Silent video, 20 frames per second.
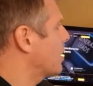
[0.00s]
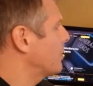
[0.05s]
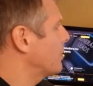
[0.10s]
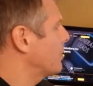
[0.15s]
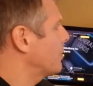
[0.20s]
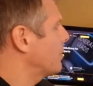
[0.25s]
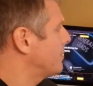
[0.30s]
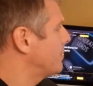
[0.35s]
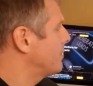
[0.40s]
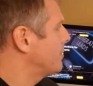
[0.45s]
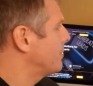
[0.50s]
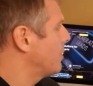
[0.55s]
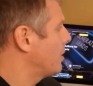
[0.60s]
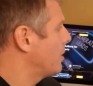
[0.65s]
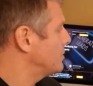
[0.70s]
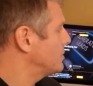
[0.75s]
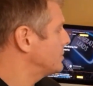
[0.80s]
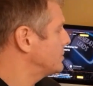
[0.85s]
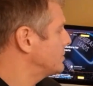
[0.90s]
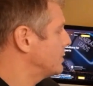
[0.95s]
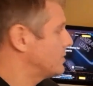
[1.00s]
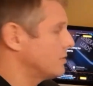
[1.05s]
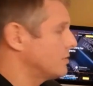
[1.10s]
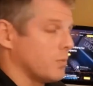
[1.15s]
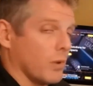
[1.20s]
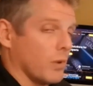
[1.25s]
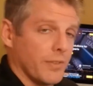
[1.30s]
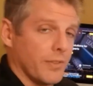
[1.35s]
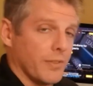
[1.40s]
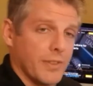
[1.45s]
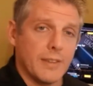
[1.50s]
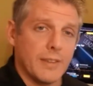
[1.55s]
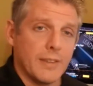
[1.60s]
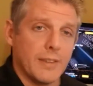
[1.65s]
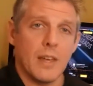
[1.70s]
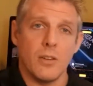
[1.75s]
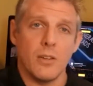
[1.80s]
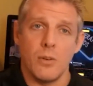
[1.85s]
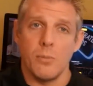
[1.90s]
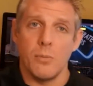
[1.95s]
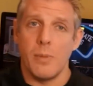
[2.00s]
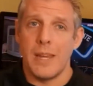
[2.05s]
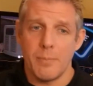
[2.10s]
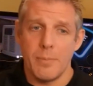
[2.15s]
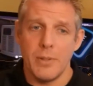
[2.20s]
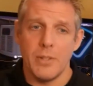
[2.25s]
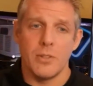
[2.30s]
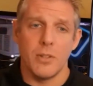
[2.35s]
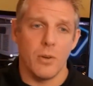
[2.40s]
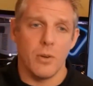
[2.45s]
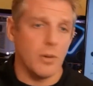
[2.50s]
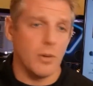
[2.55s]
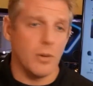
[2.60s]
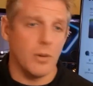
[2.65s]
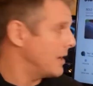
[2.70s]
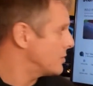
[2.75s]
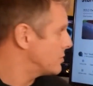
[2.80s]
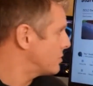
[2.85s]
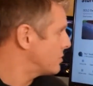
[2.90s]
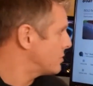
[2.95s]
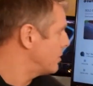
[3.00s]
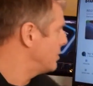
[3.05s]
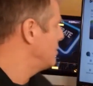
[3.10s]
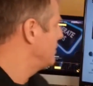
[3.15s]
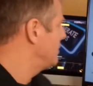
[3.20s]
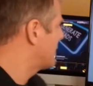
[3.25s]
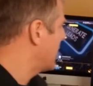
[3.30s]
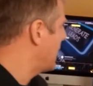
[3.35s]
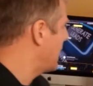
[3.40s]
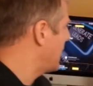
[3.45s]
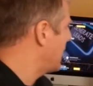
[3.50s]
start with your photos. This is one thing that you may not be doing. Make sure that you've